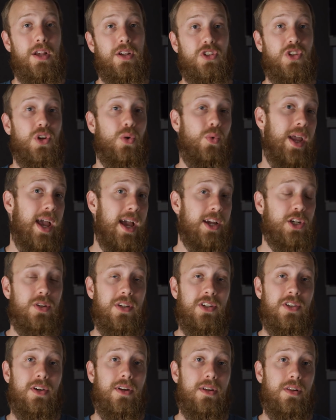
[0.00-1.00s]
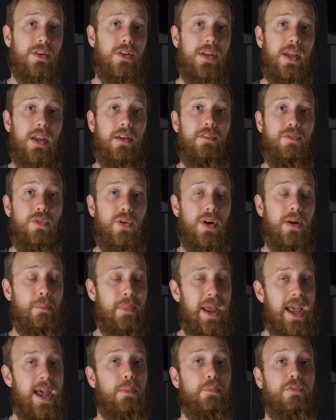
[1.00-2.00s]
So we actually started looking for a
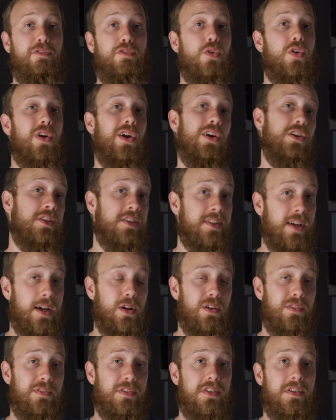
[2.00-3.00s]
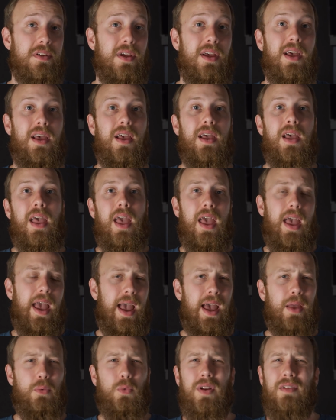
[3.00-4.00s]
MAM for ourselves.
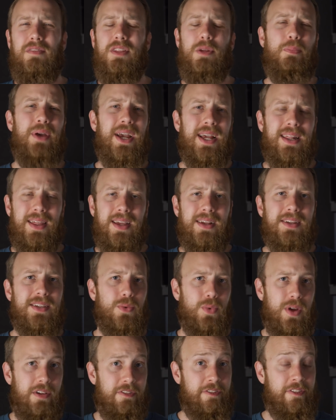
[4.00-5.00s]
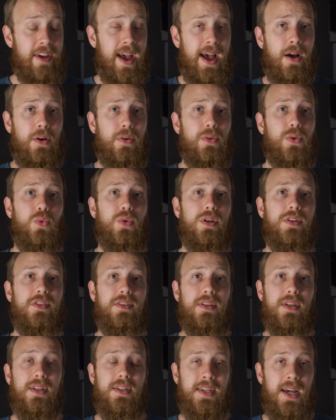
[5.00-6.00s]
And one of the big things that we found was
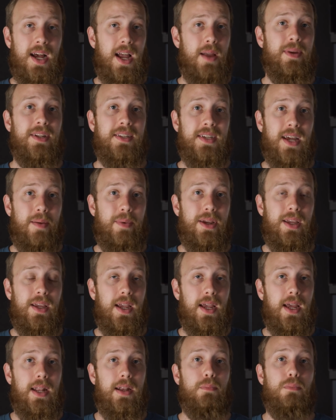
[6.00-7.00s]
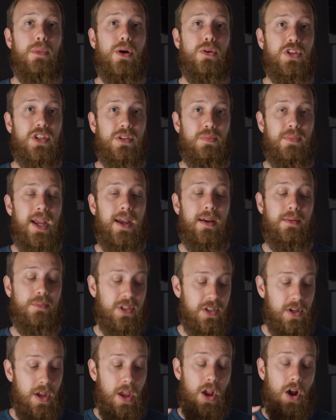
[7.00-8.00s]
that time and time again, most
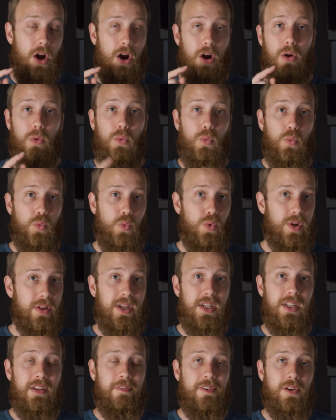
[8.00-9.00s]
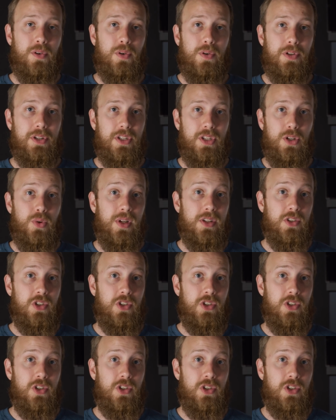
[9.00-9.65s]
MAMs are really difficult to